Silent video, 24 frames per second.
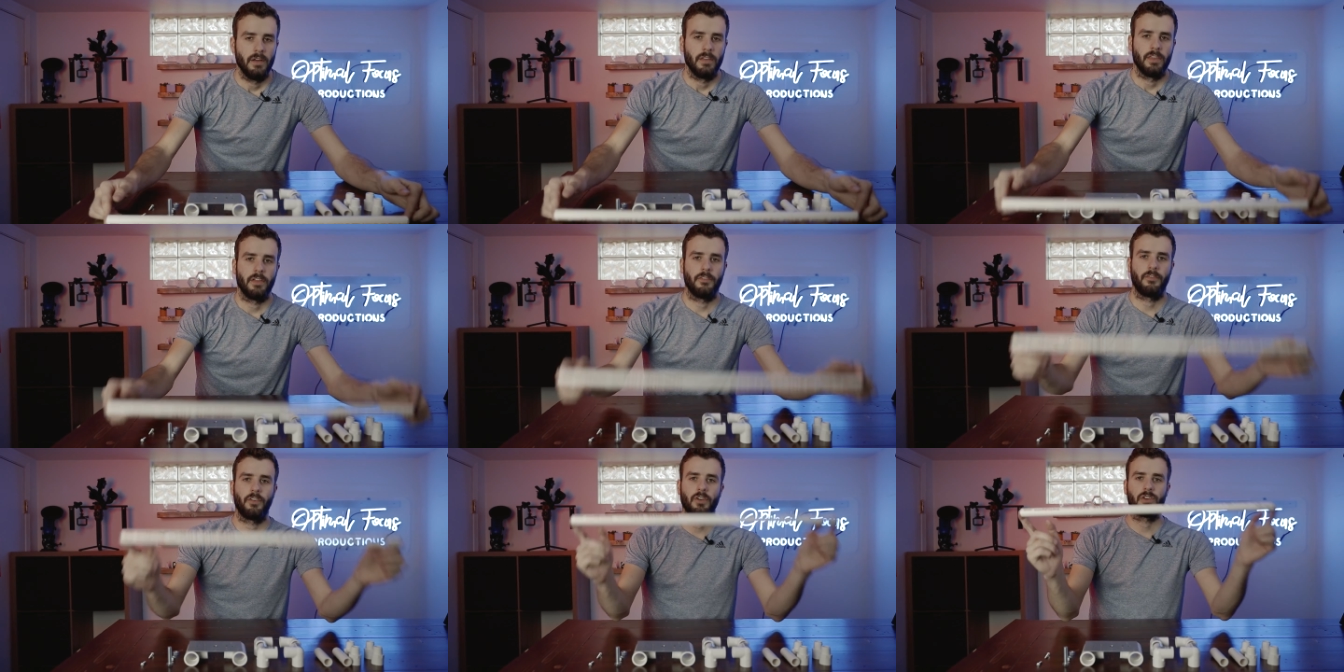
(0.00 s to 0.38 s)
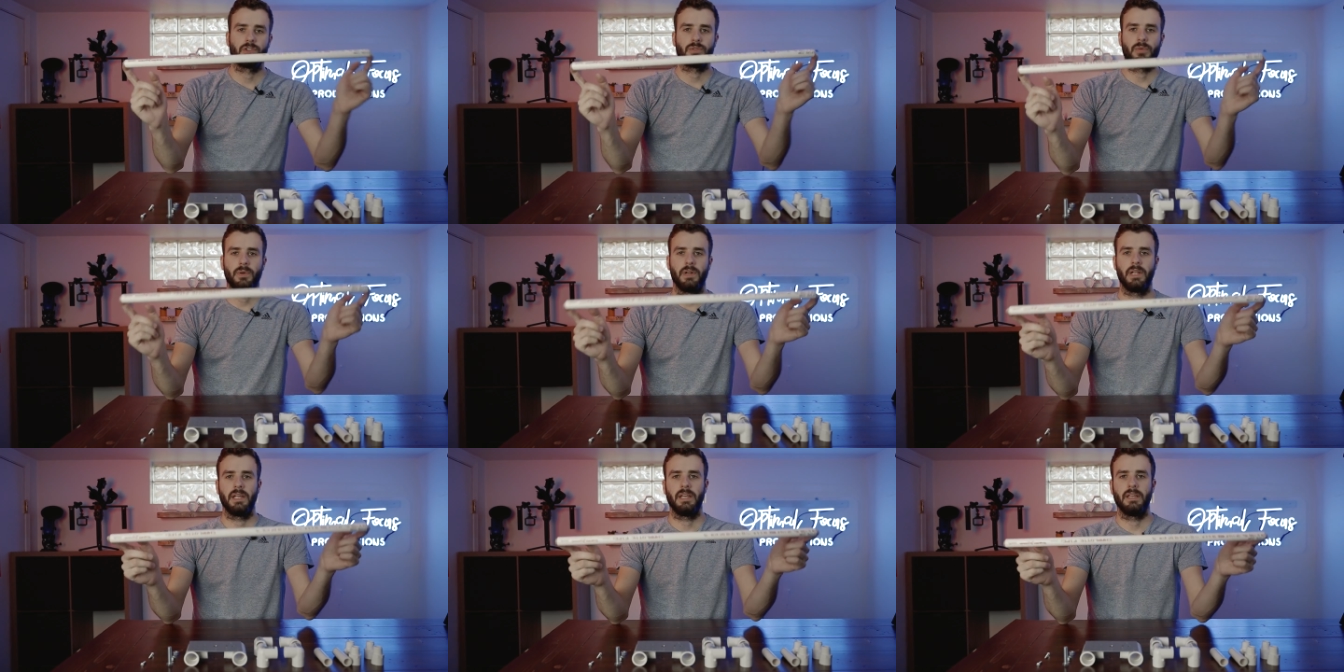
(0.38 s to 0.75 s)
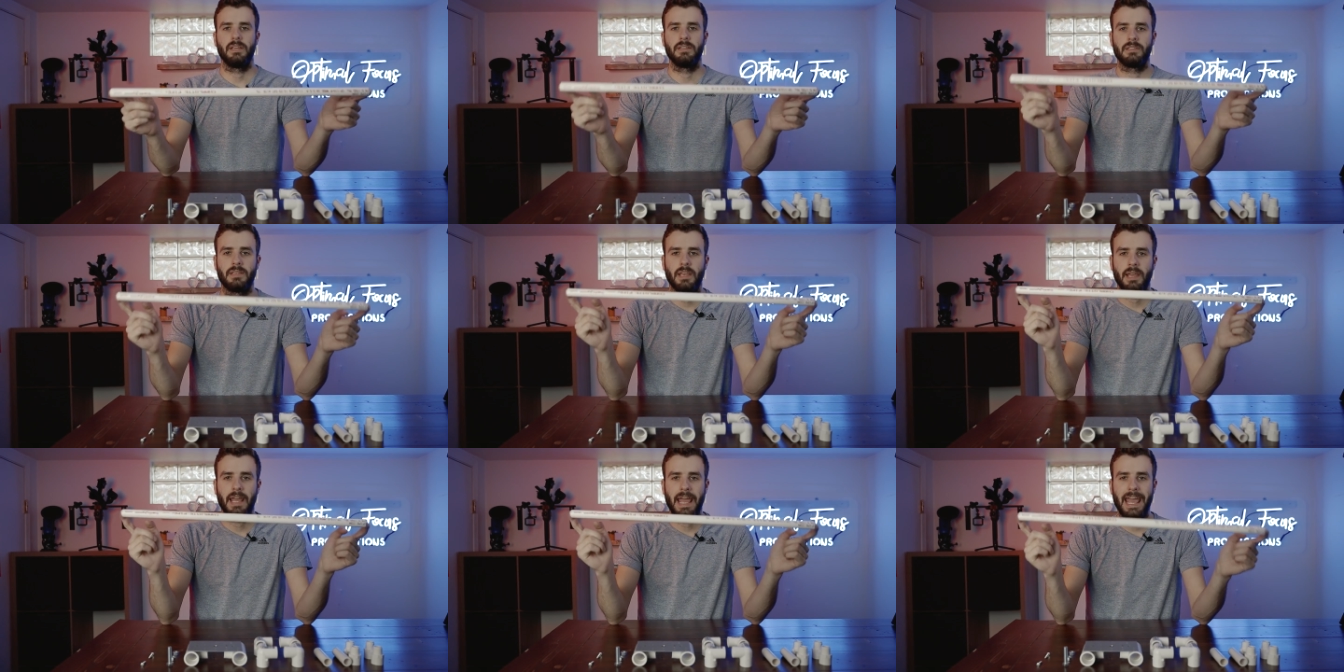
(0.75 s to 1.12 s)
The first one
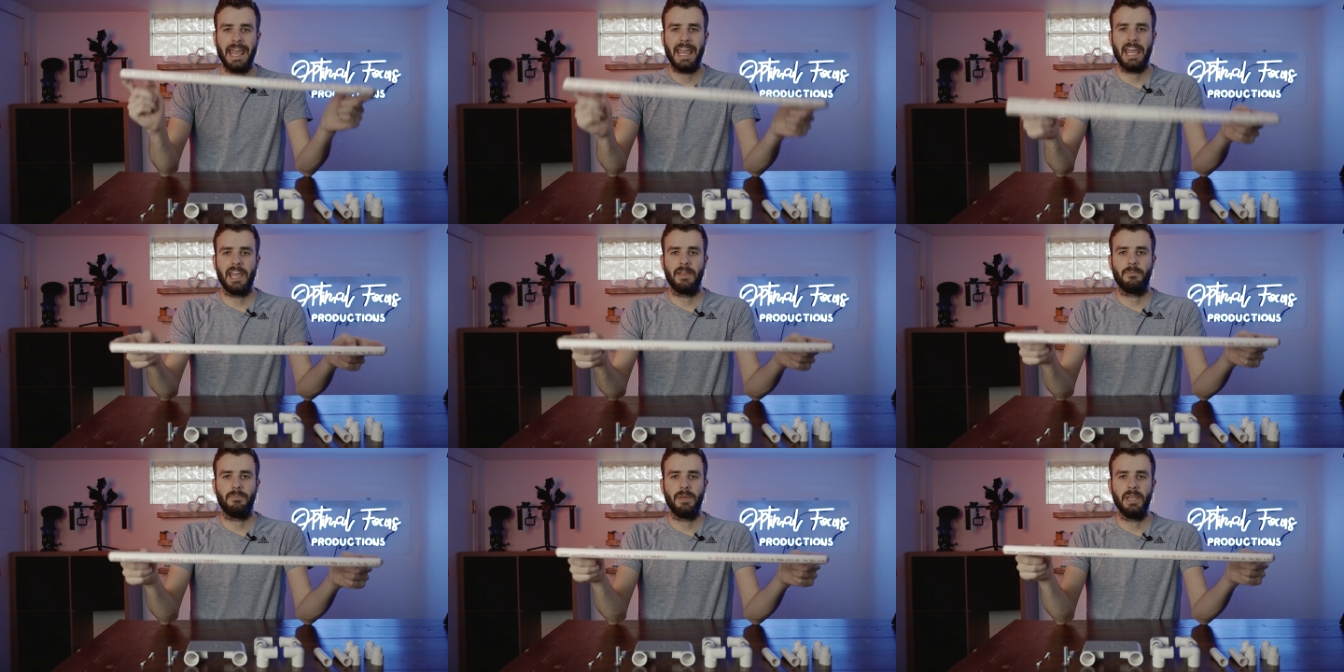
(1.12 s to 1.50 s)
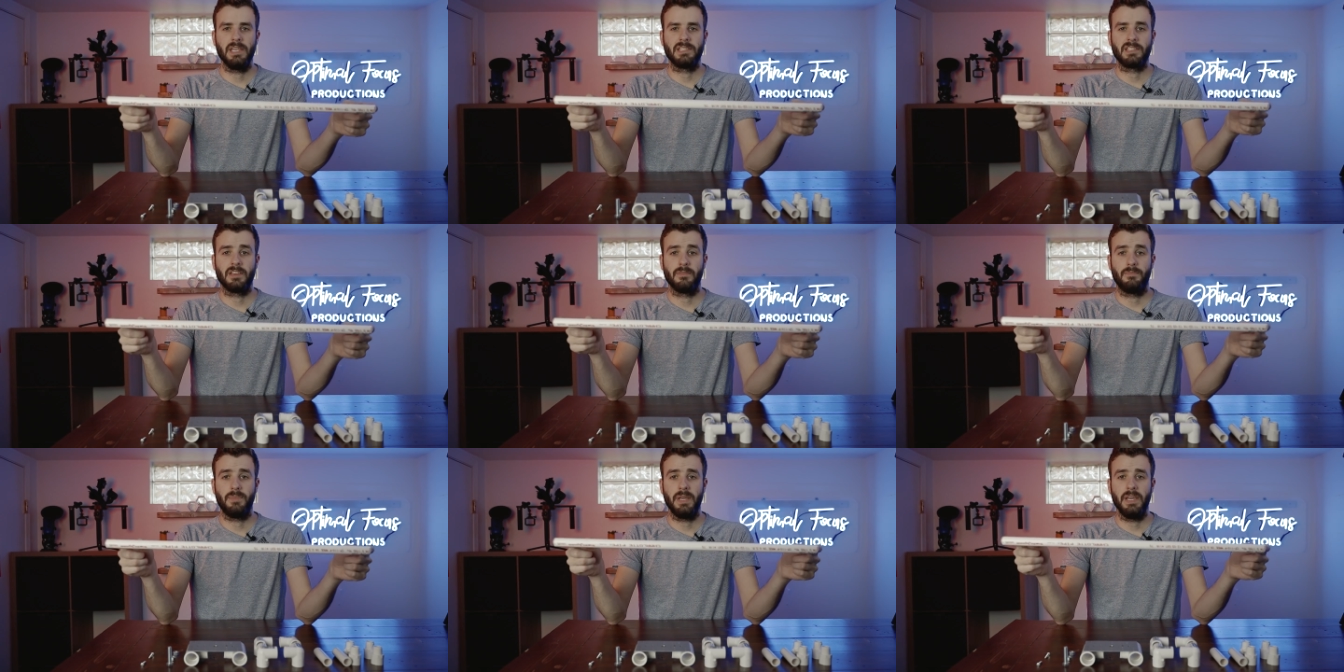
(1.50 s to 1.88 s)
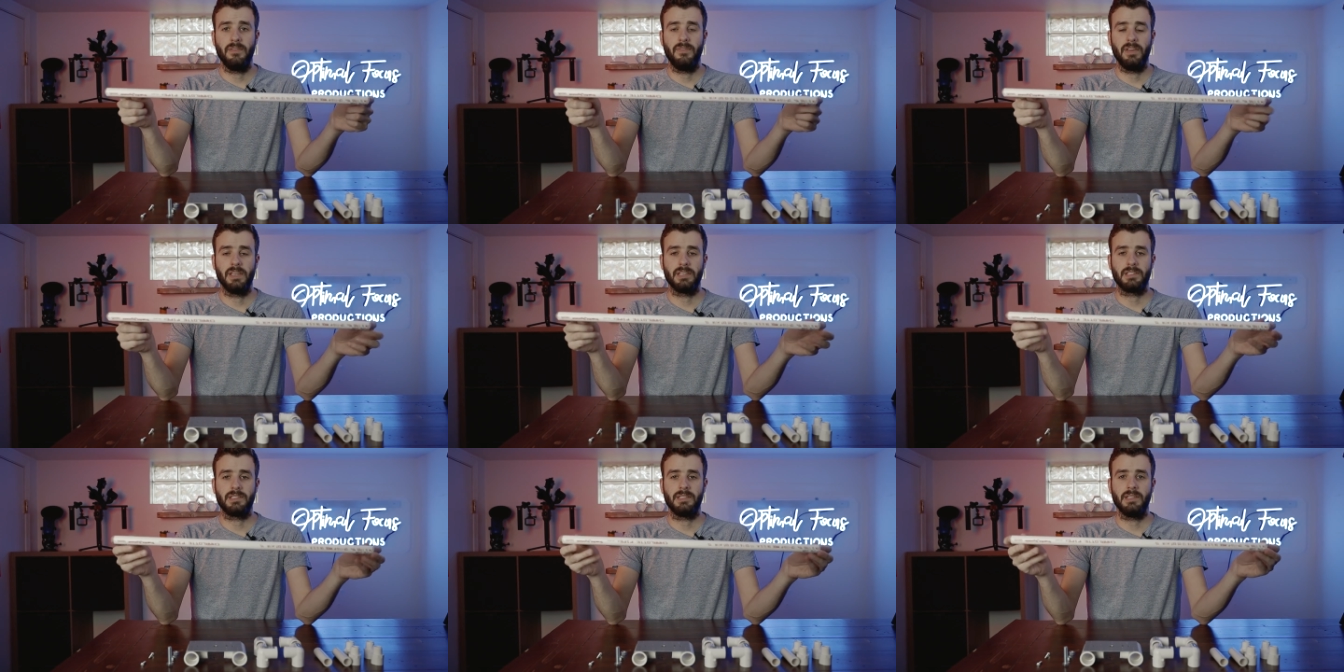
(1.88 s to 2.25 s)
is a piece of
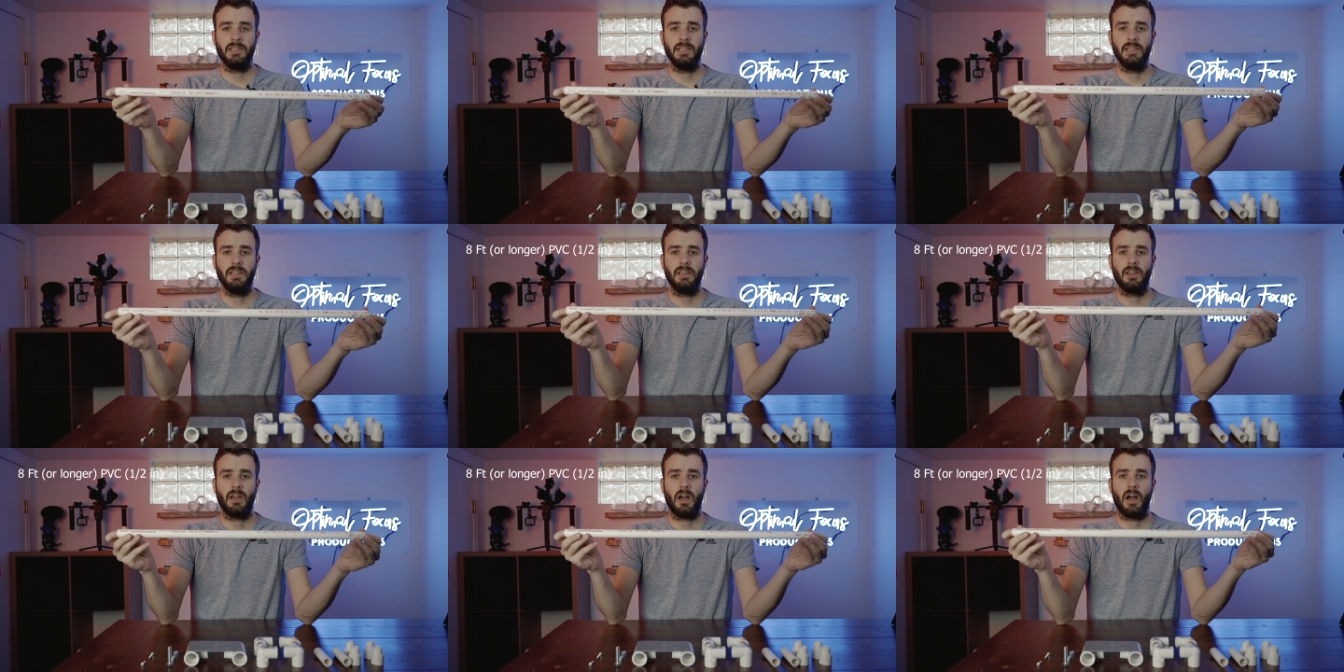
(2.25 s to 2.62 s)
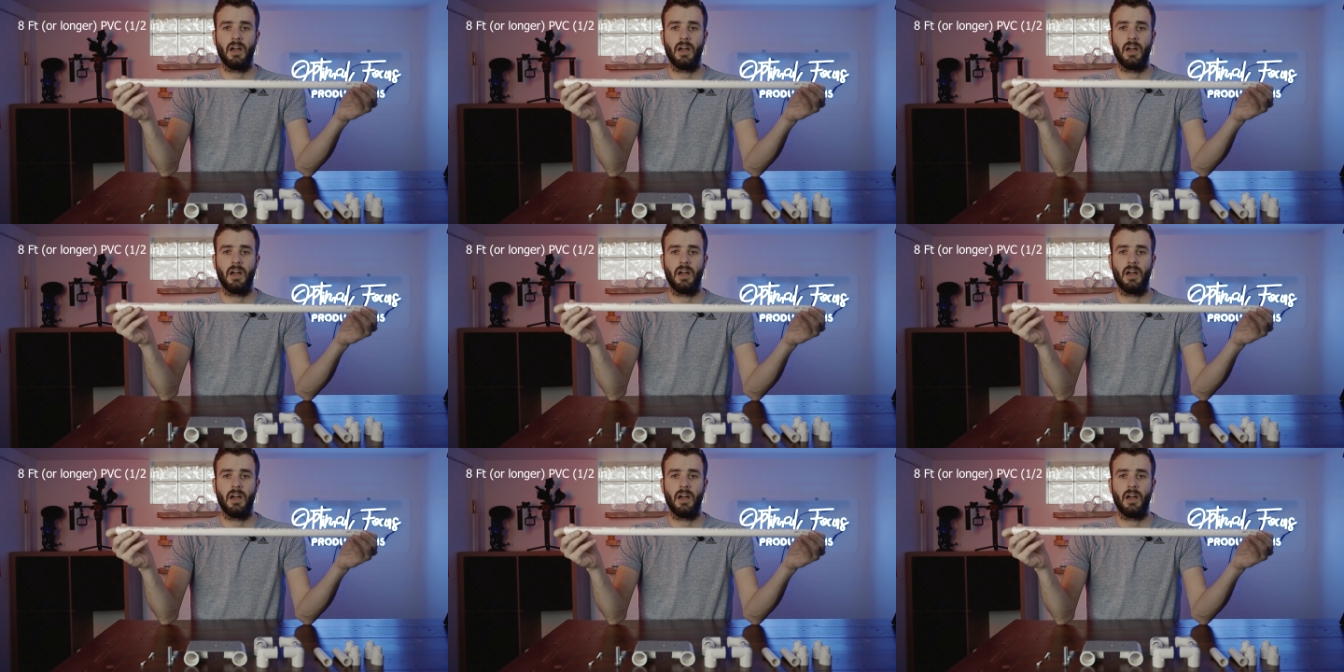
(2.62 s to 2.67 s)
PVC.